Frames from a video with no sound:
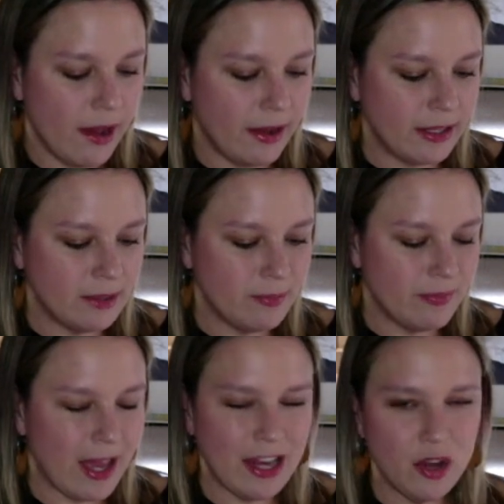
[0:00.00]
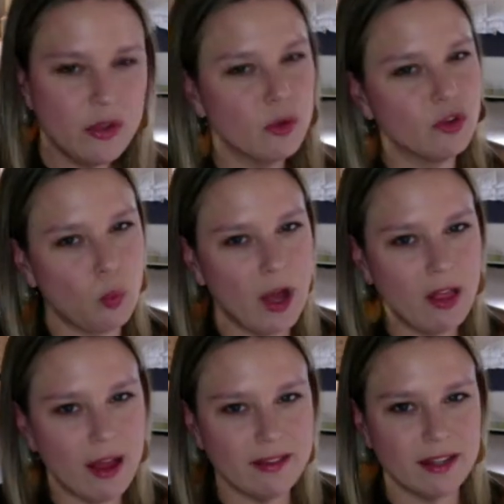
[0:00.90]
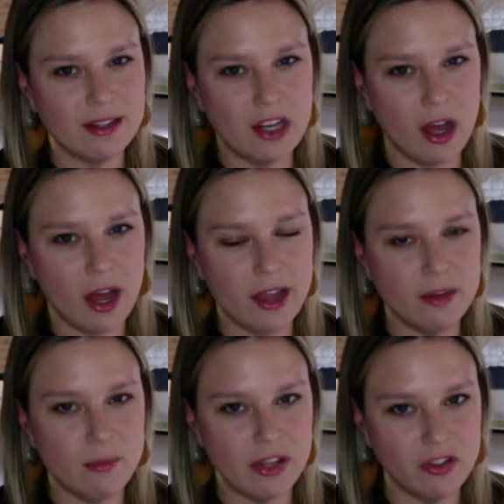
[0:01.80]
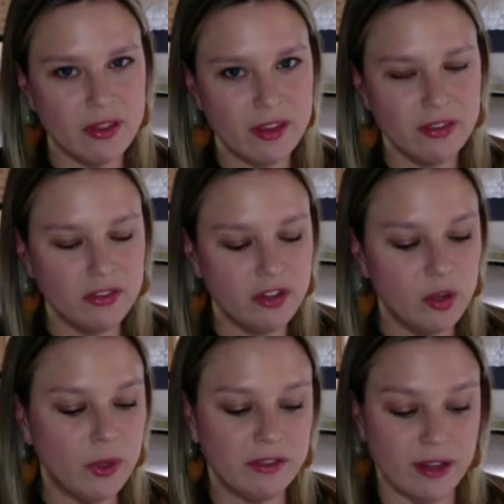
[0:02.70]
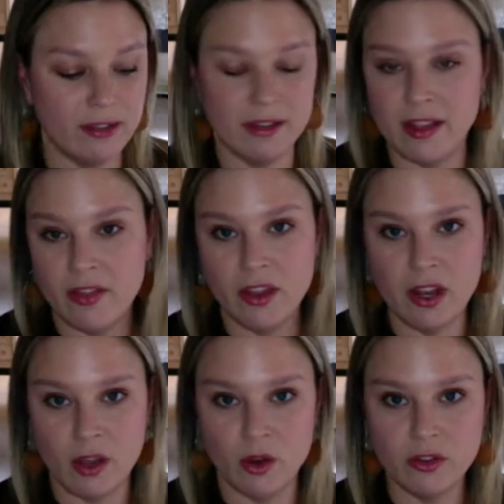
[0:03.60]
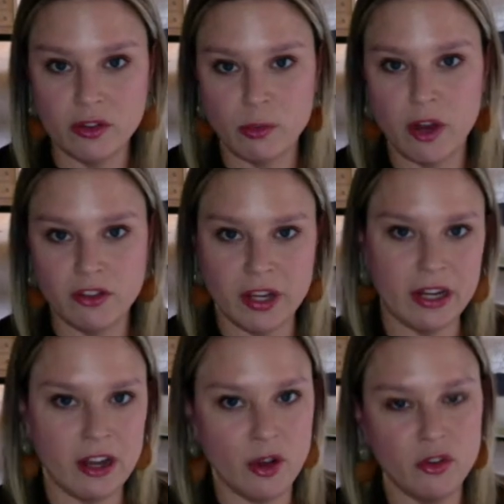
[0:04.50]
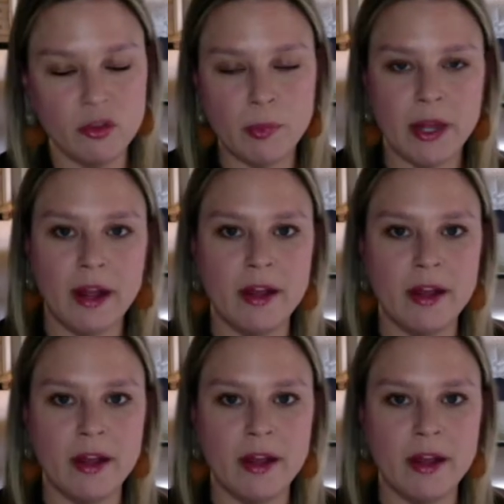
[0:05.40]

I know there was one class I did not mention this to. It's in the notes, the project notes, but